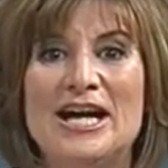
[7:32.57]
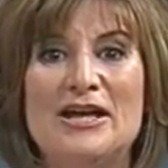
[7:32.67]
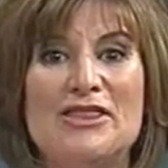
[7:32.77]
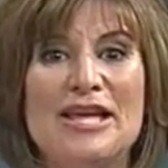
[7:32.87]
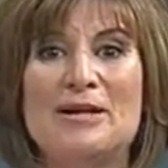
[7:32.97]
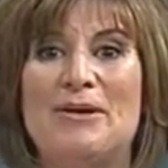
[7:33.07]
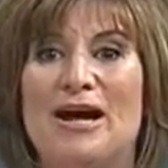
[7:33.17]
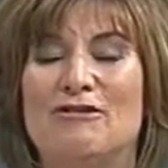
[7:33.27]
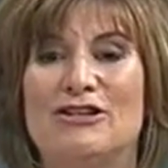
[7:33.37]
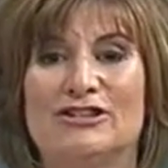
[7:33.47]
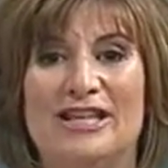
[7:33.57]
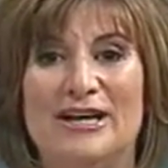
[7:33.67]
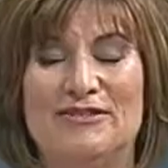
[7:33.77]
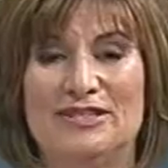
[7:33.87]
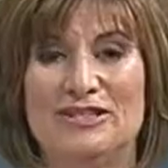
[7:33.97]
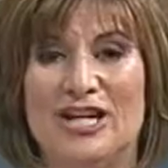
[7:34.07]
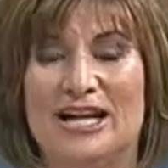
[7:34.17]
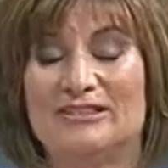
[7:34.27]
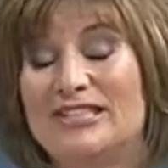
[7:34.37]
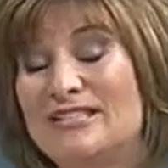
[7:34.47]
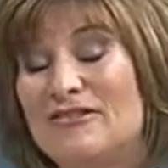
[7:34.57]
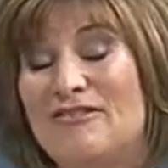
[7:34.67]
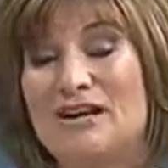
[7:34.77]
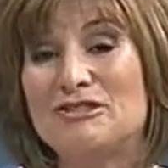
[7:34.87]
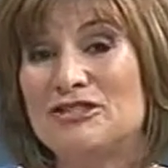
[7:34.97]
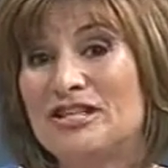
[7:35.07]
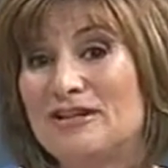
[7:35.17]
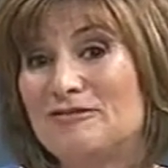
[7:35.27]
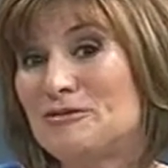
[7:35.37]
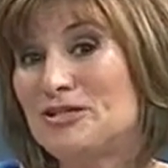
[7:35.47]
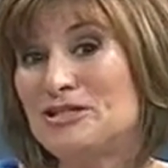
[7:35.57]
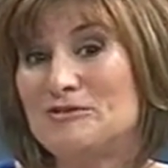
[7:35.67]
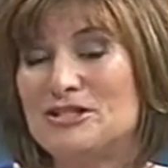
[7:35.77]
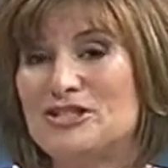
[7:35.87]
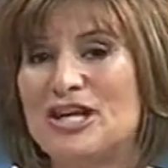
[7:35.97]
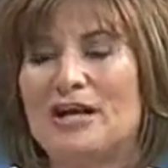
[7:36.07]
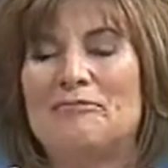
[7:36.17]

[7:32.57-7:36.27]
Think about your life as a child. Lisa found her gift when she was a child.